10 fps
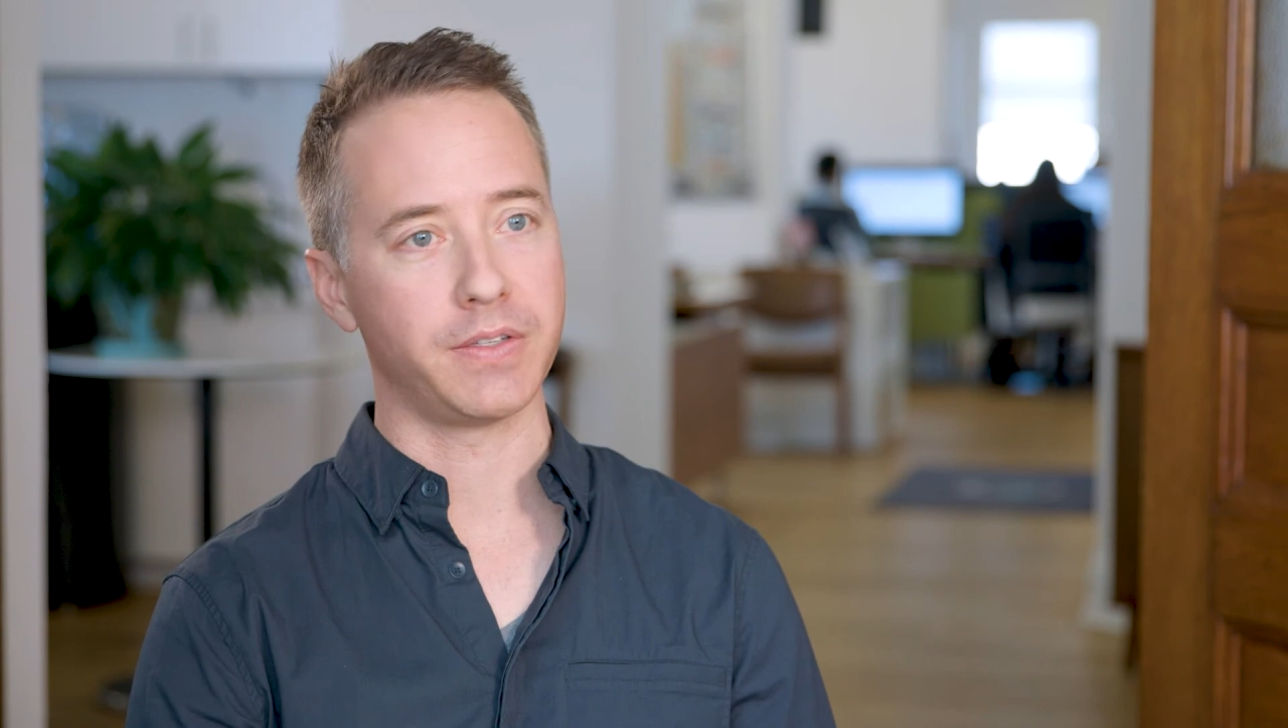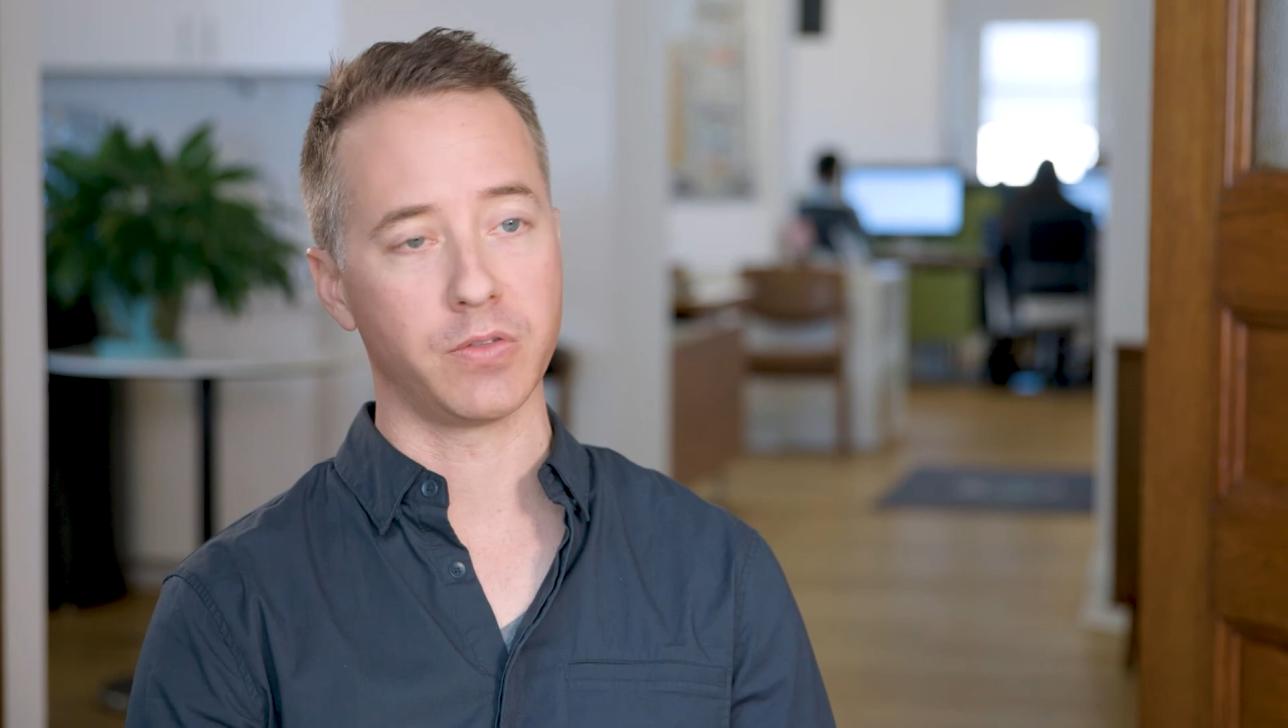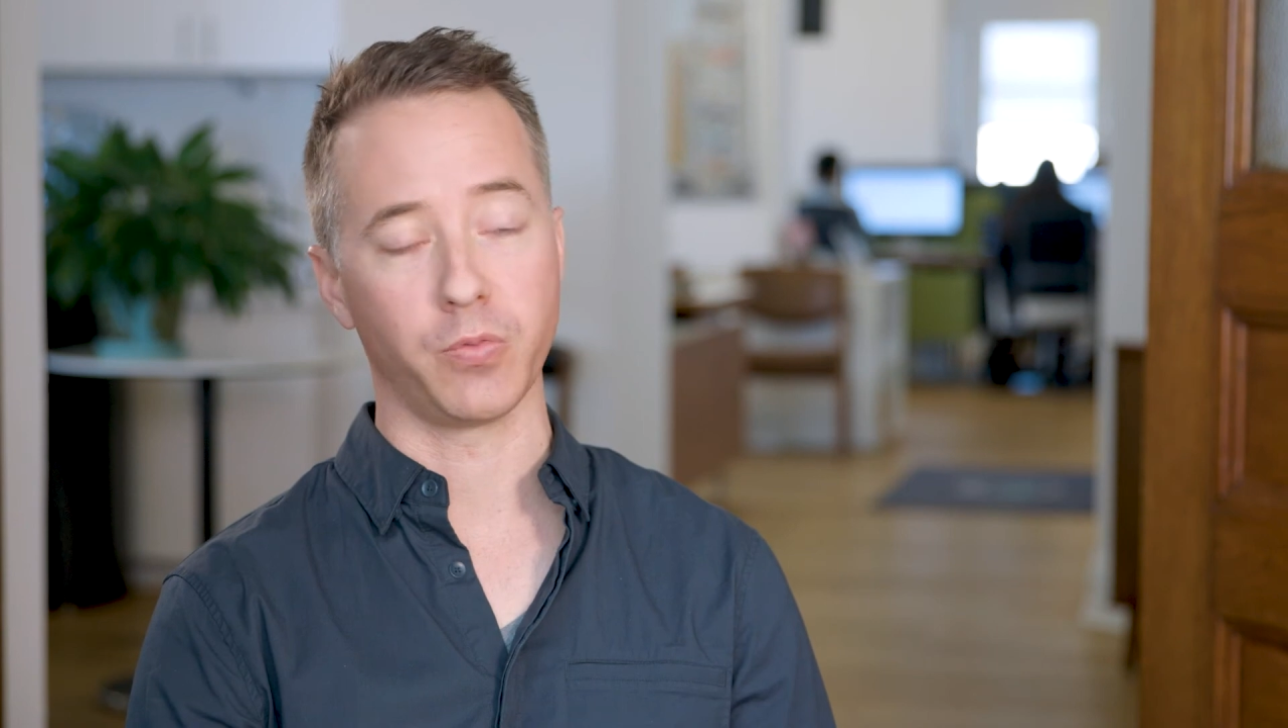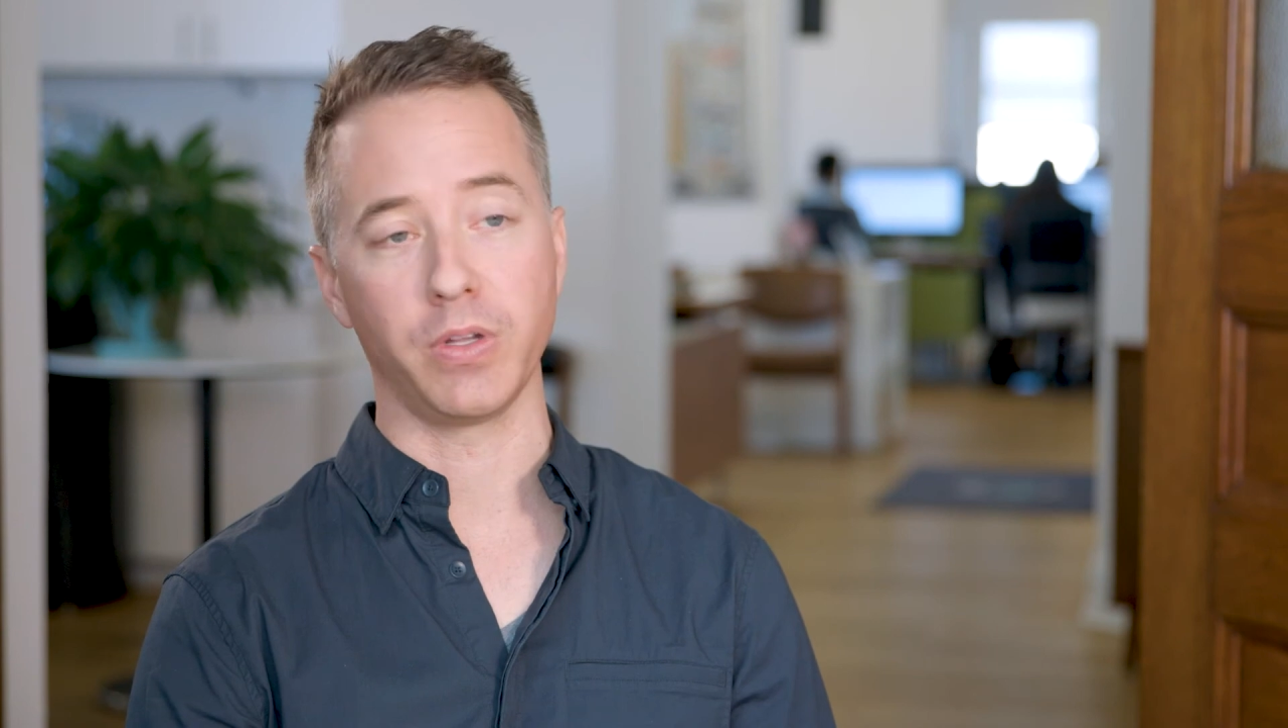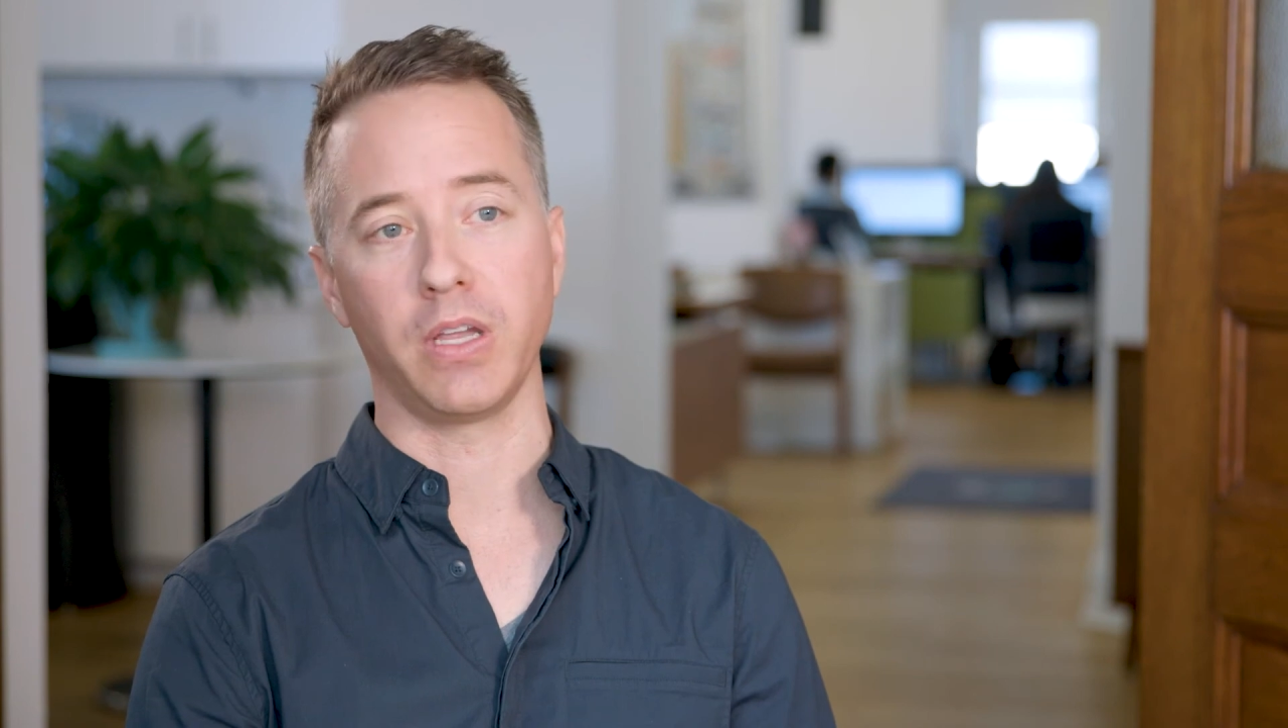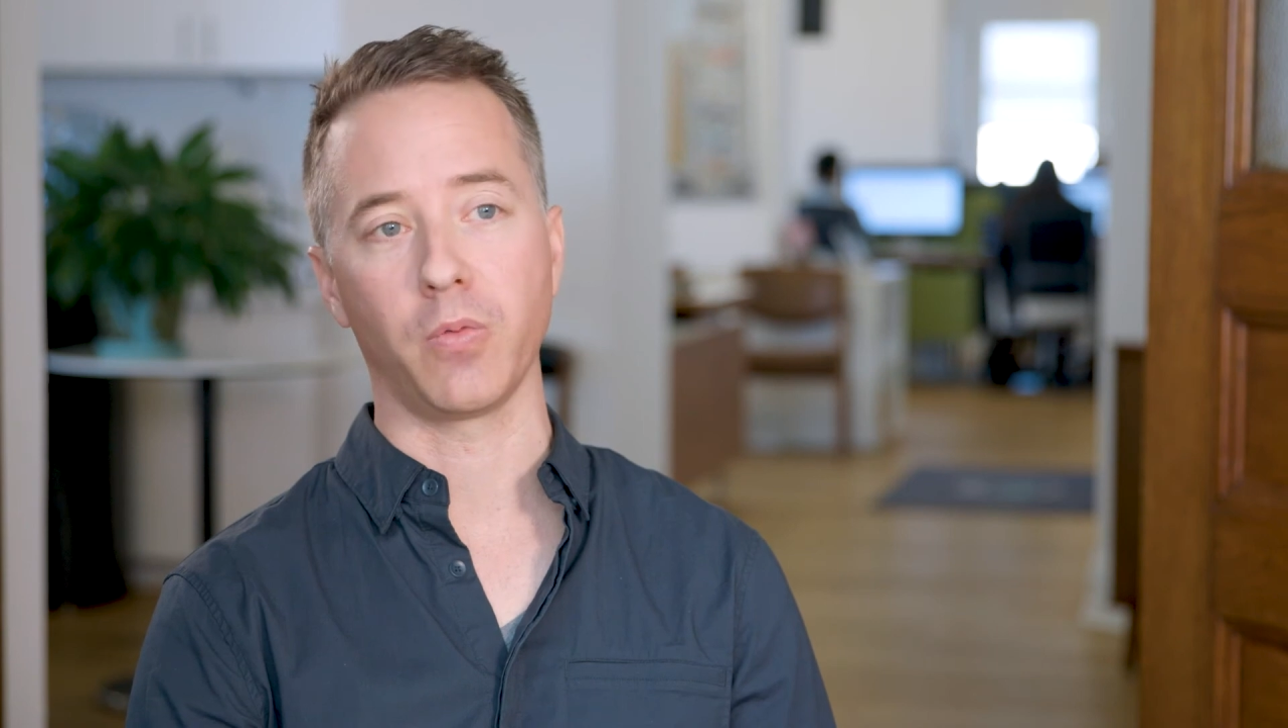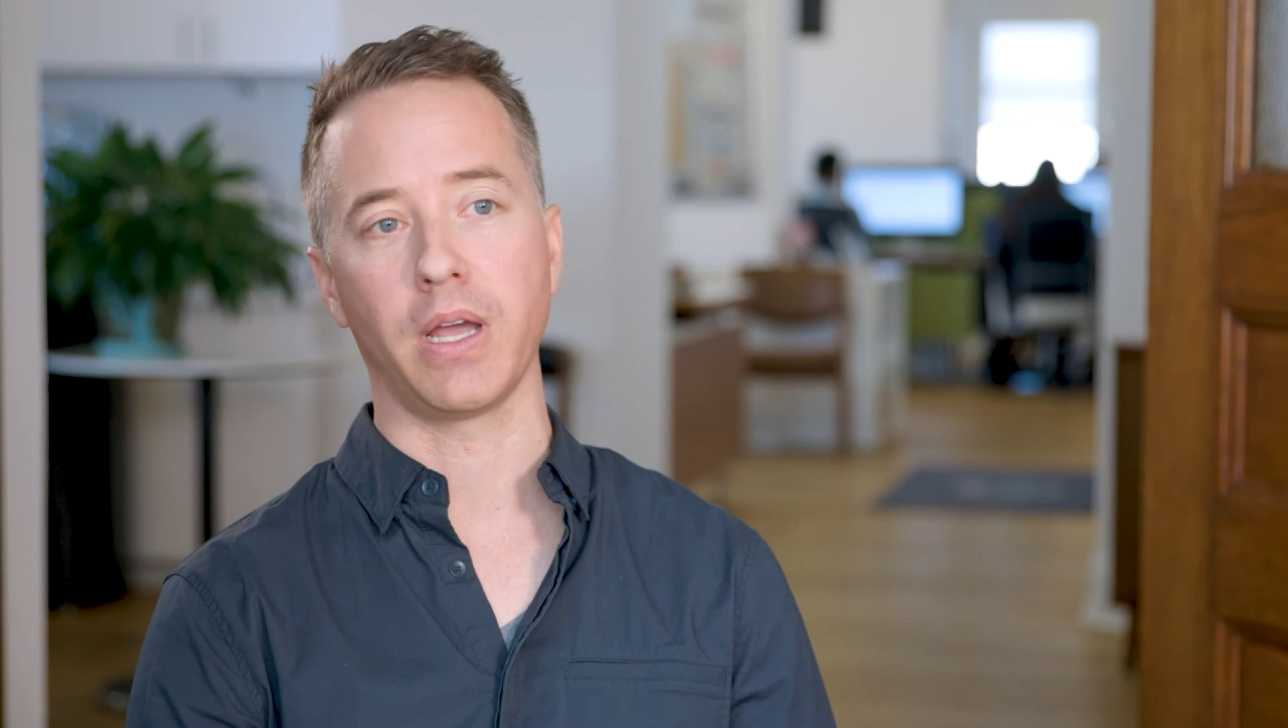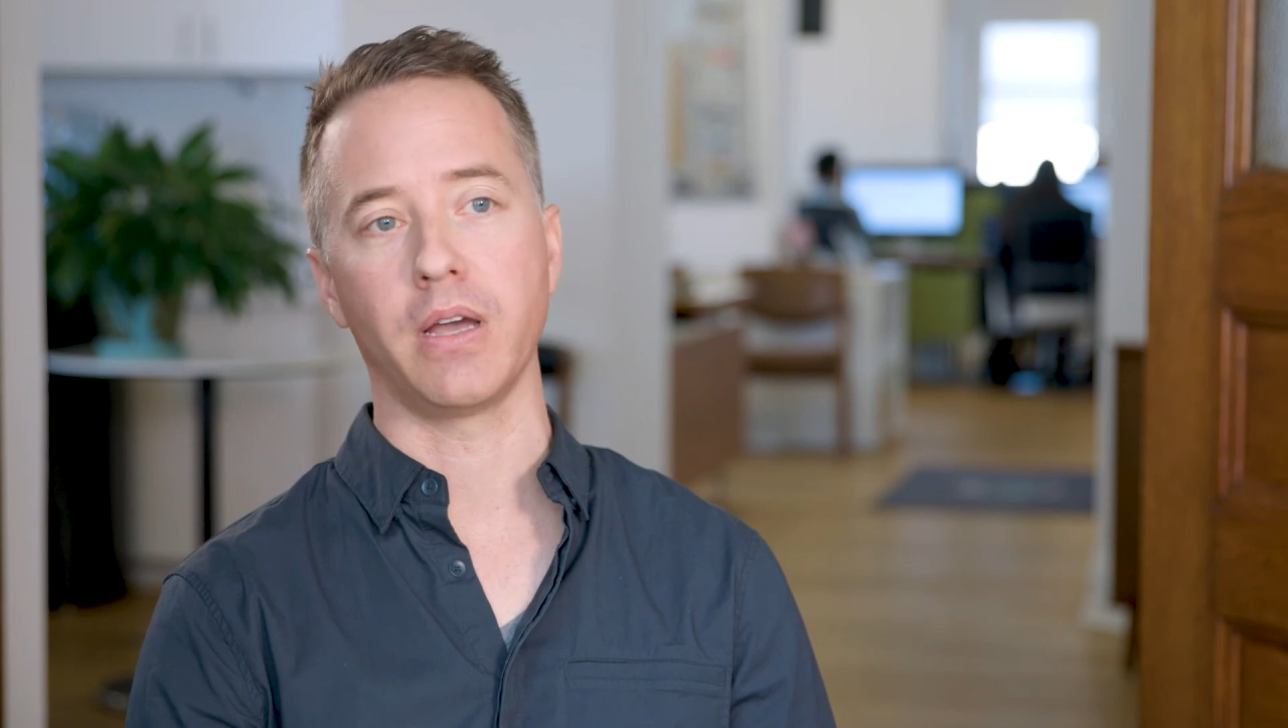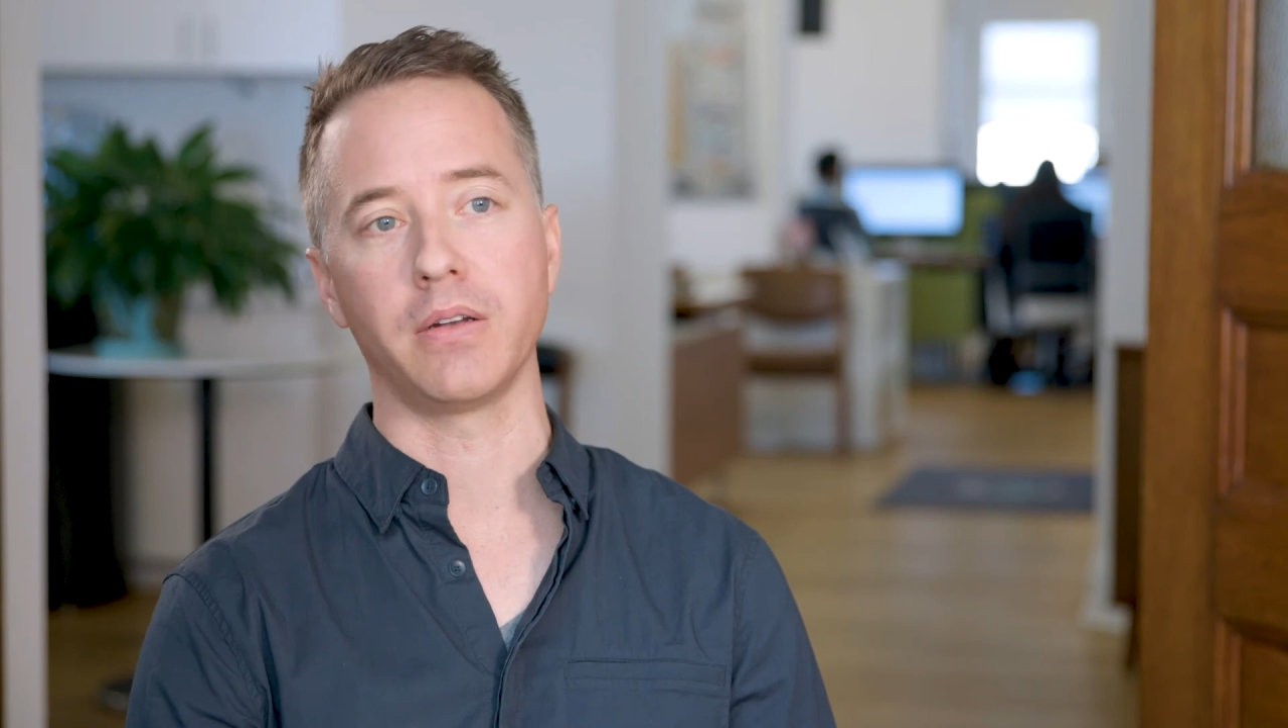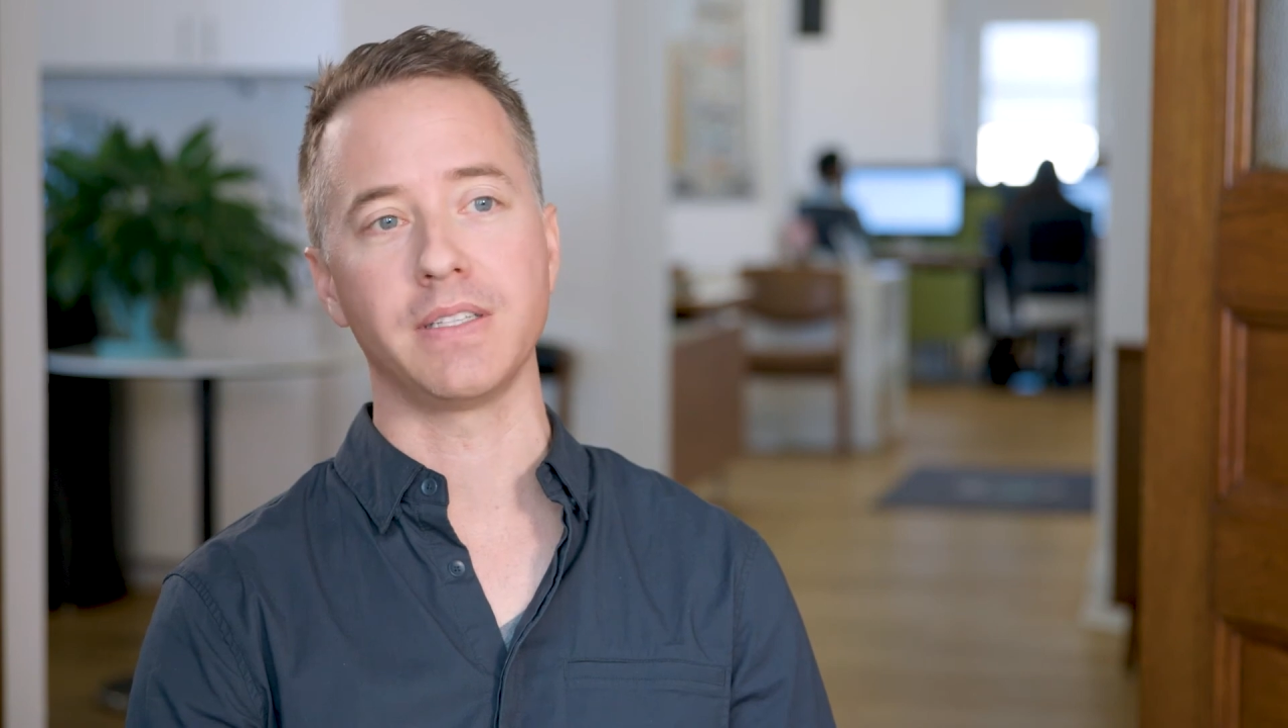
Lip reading: is really around,